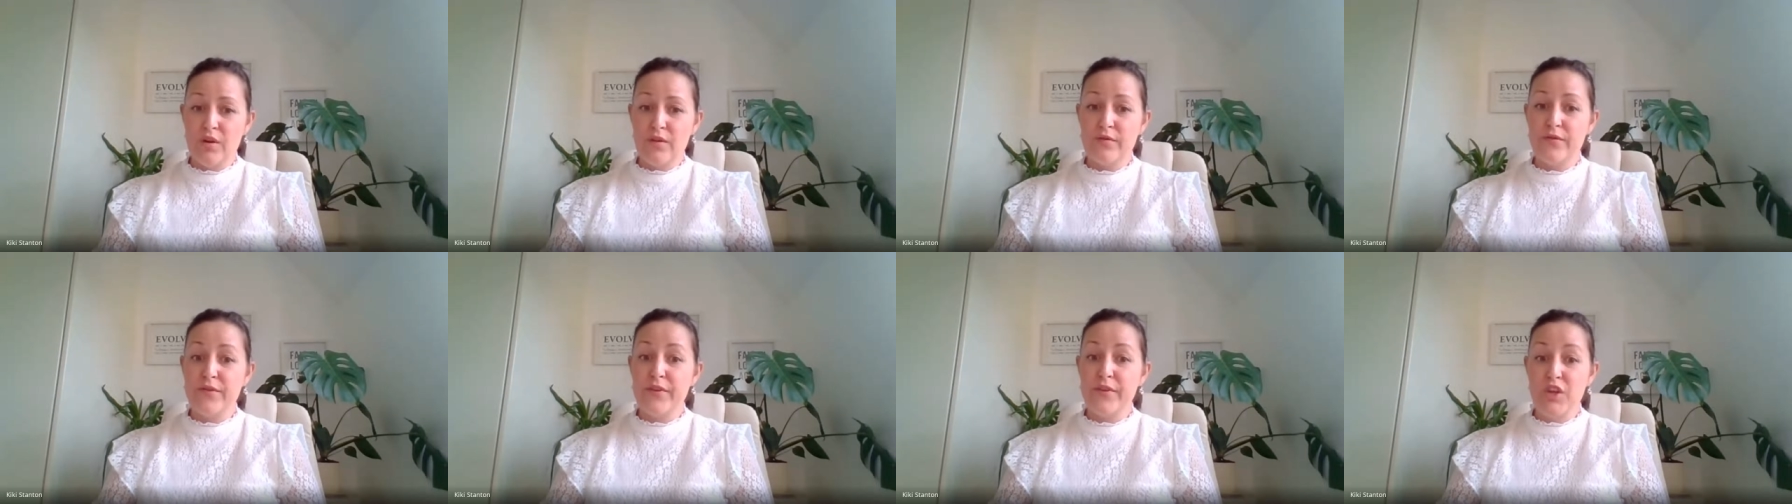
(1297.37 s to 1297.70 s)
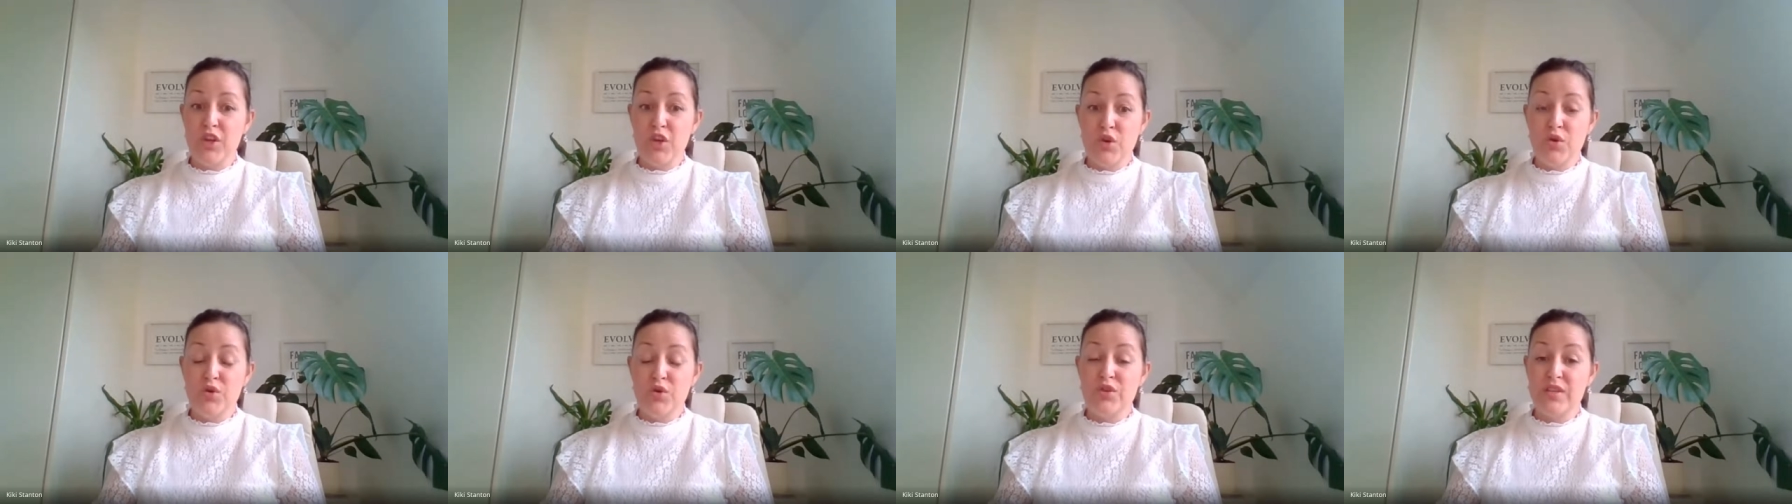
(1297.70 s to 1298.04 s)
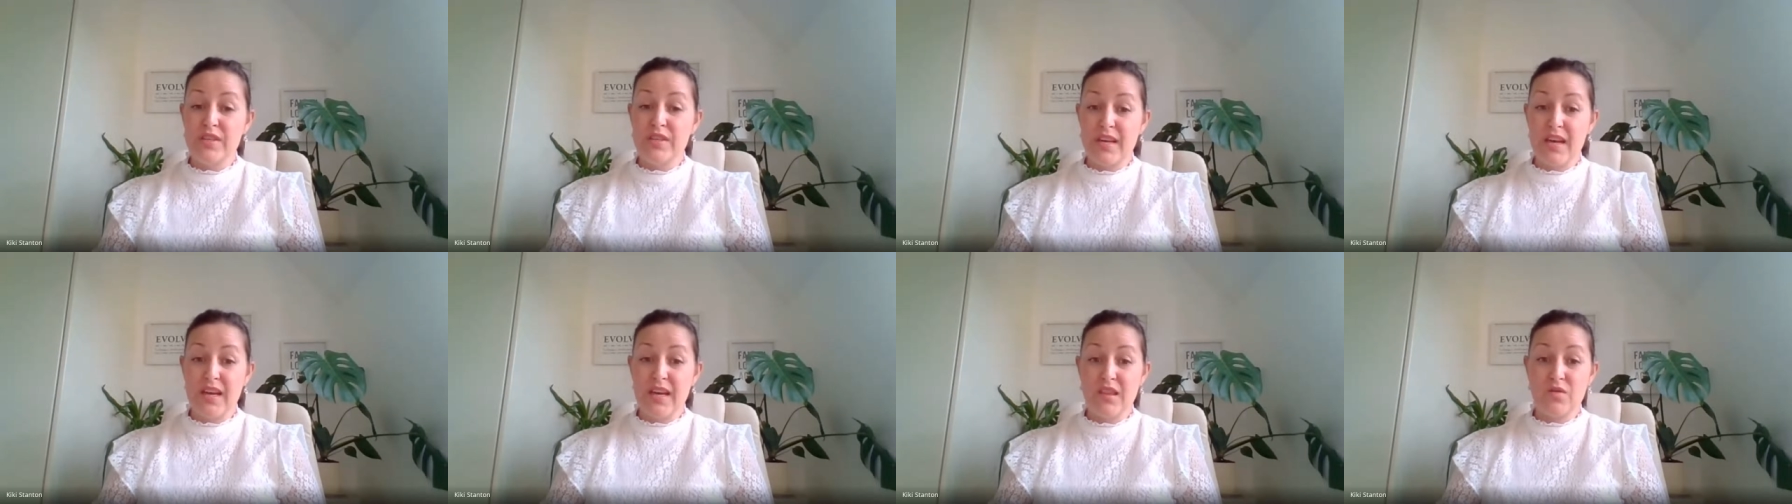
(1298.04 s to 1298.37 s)
for you
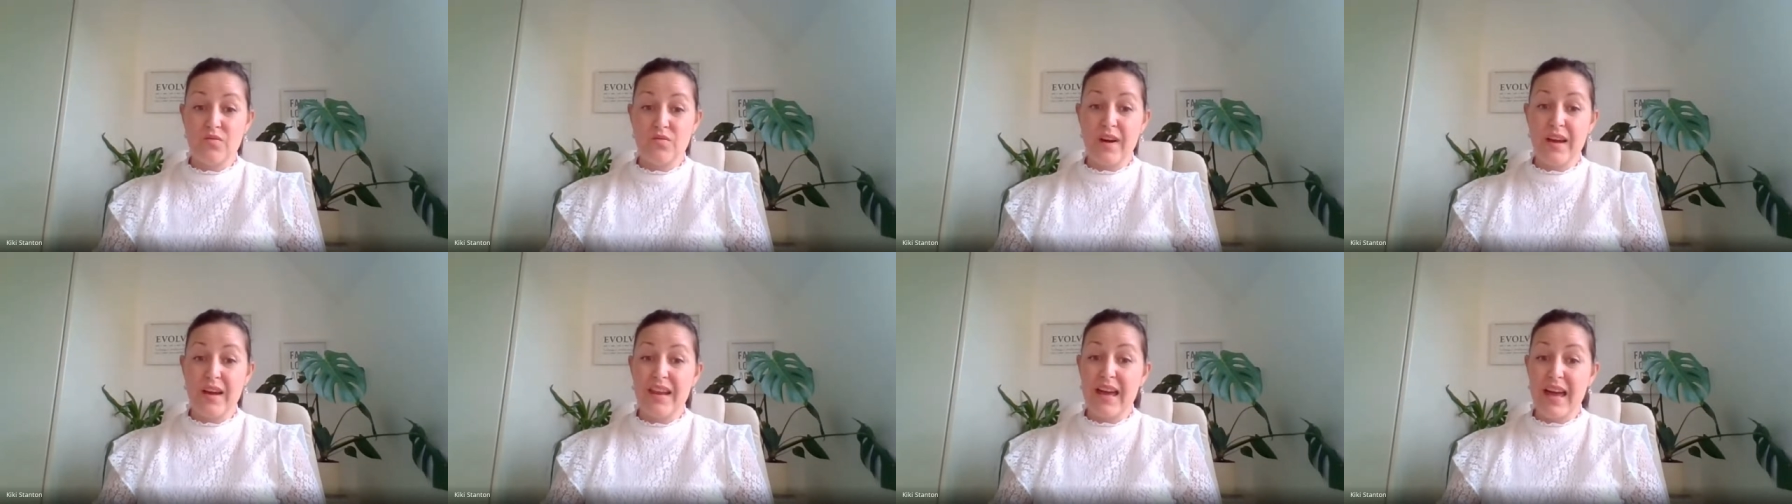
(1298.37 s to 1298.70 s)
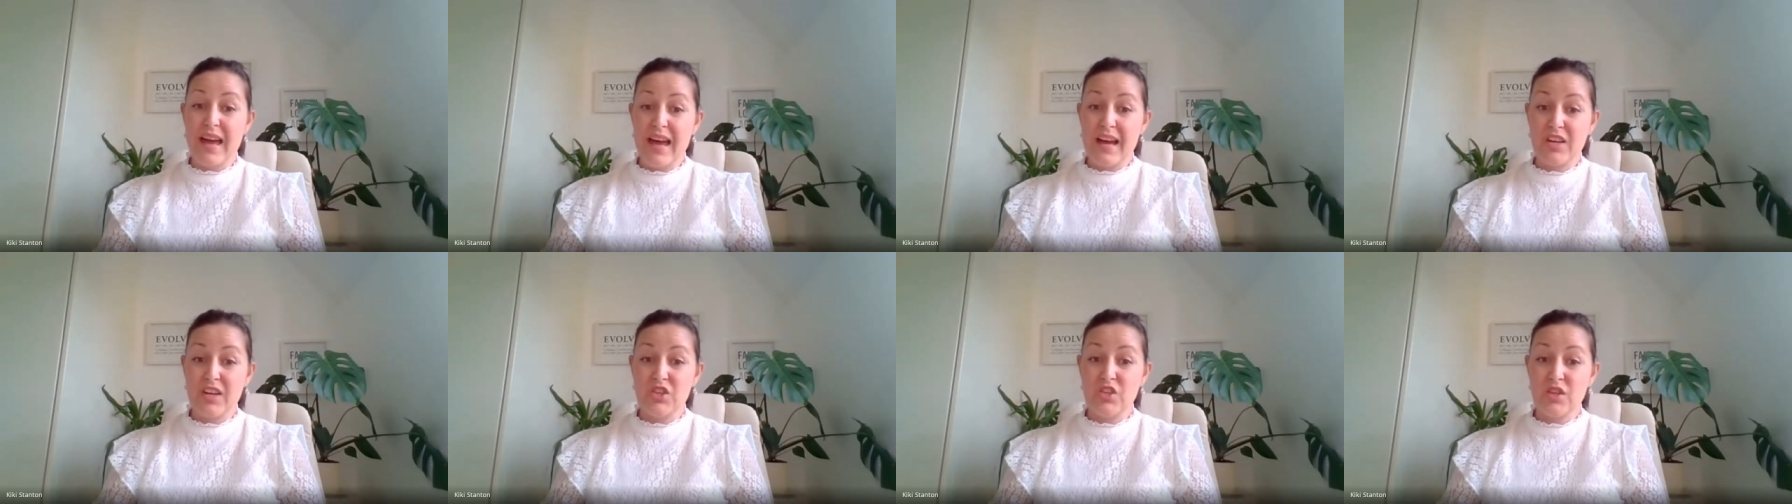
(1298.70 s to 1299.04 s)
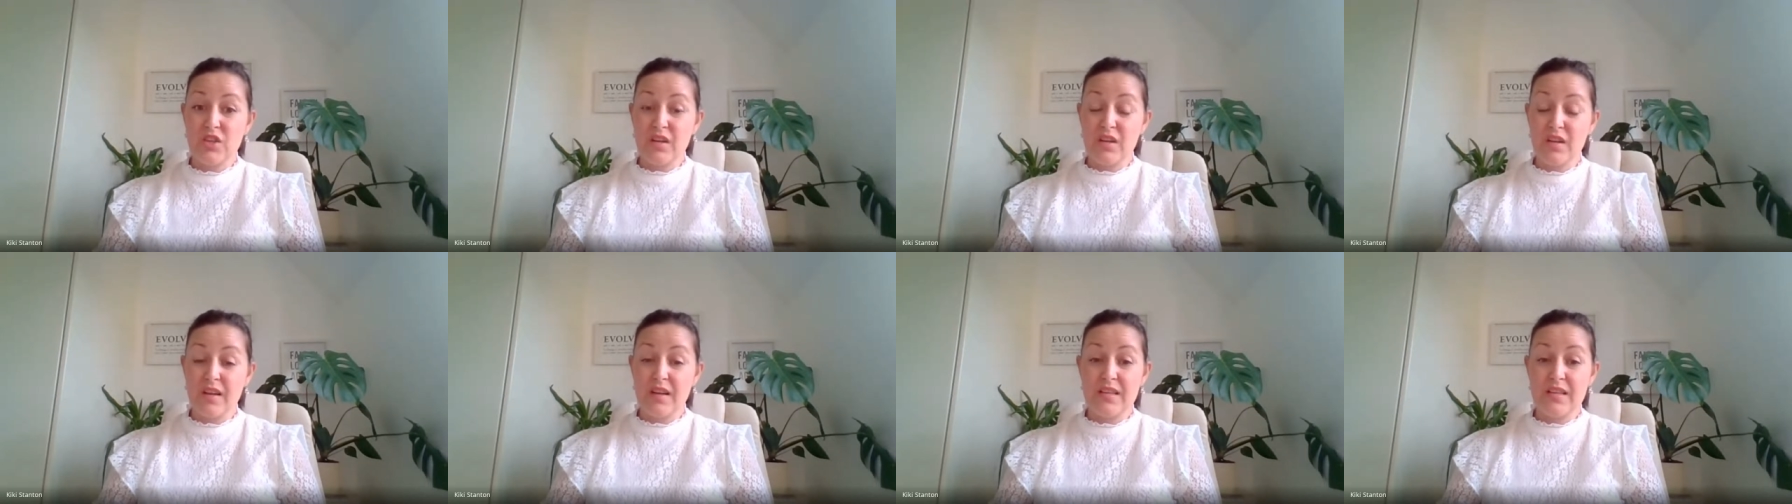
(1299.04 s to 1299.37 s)
to take the right
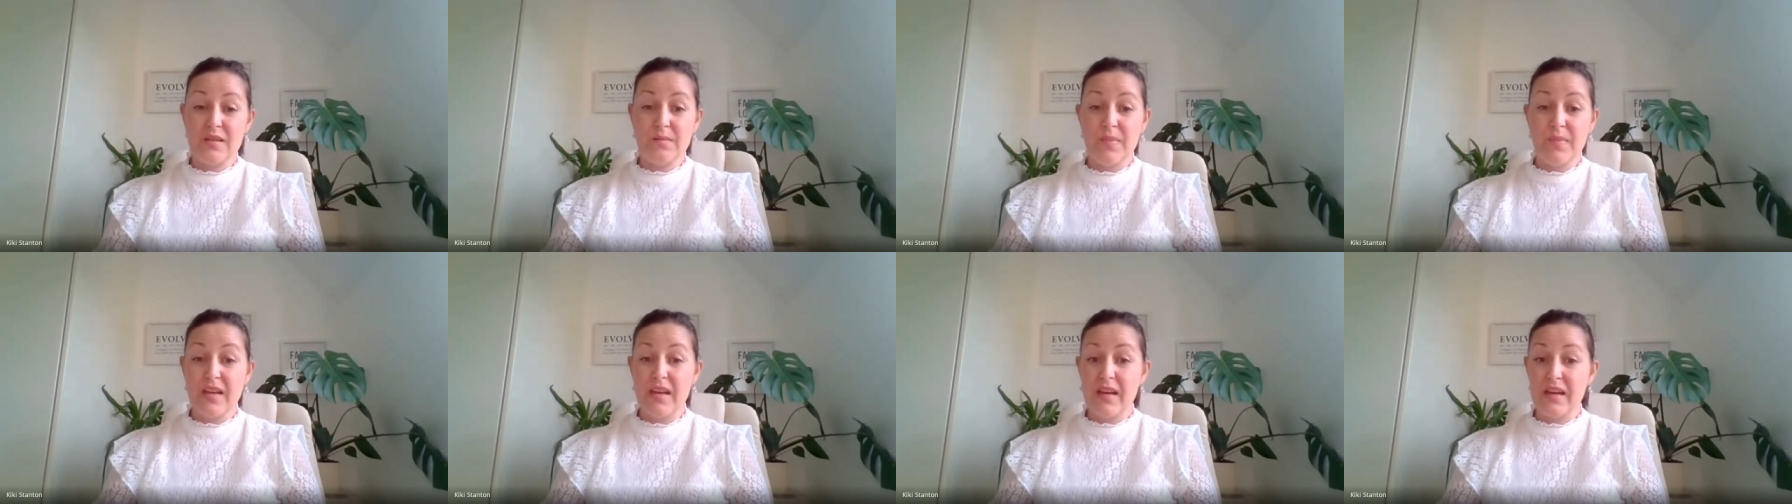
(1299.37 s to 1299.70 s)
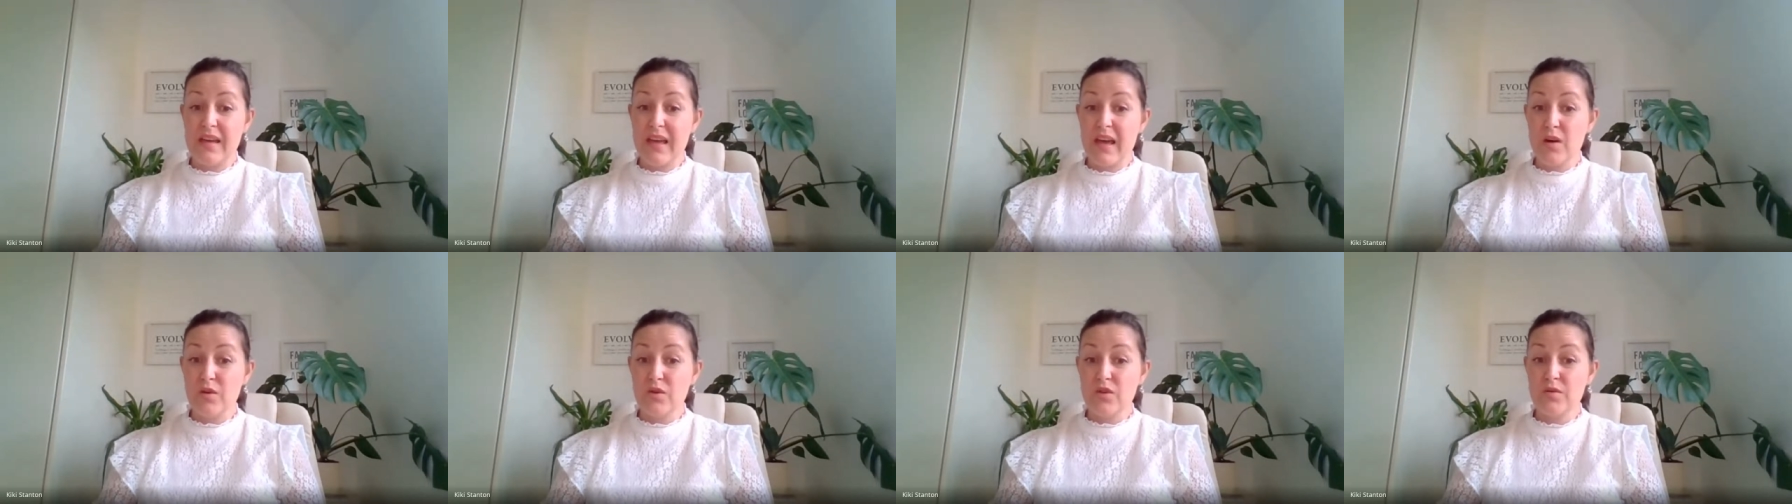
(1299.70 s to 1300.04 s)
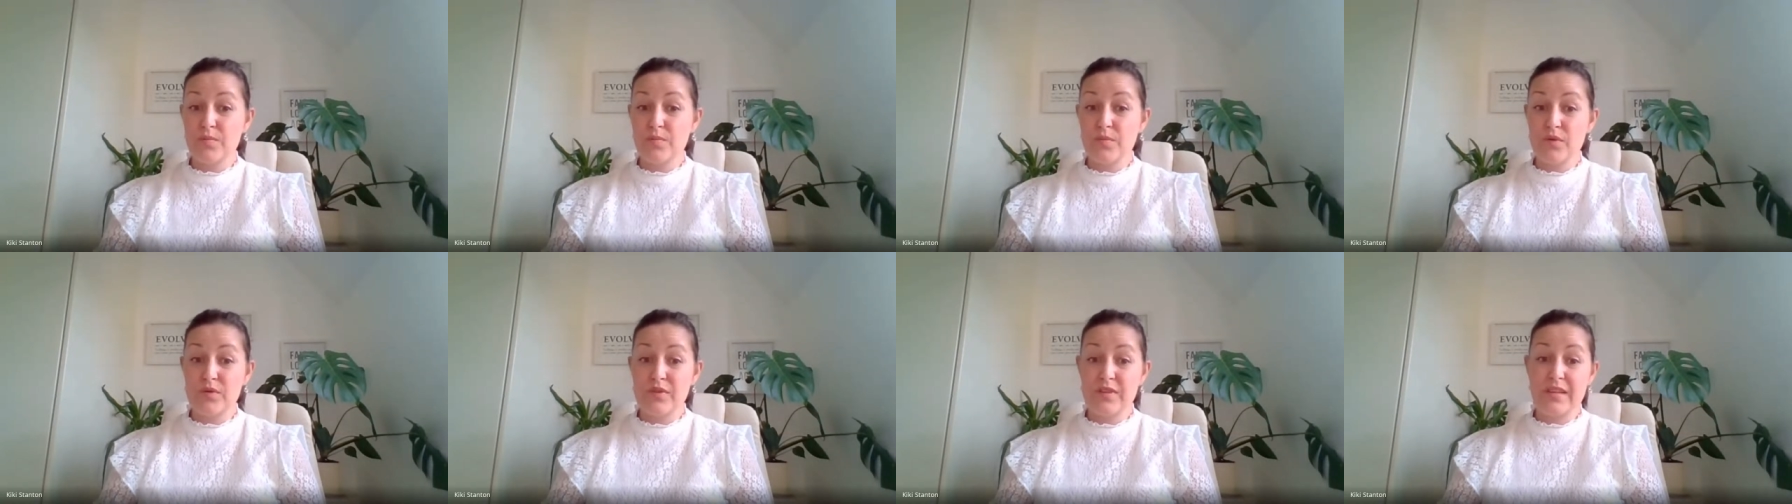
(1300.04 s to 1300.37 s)
action and to be
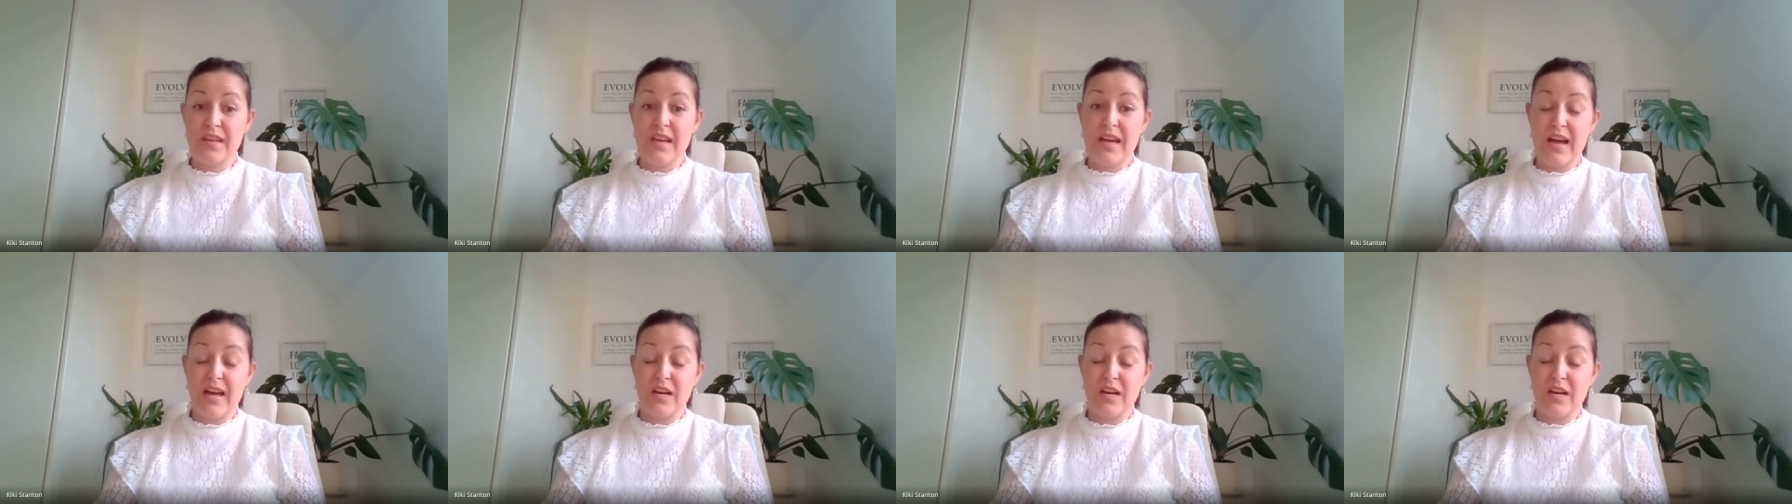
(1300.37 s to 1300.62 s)
accountable to the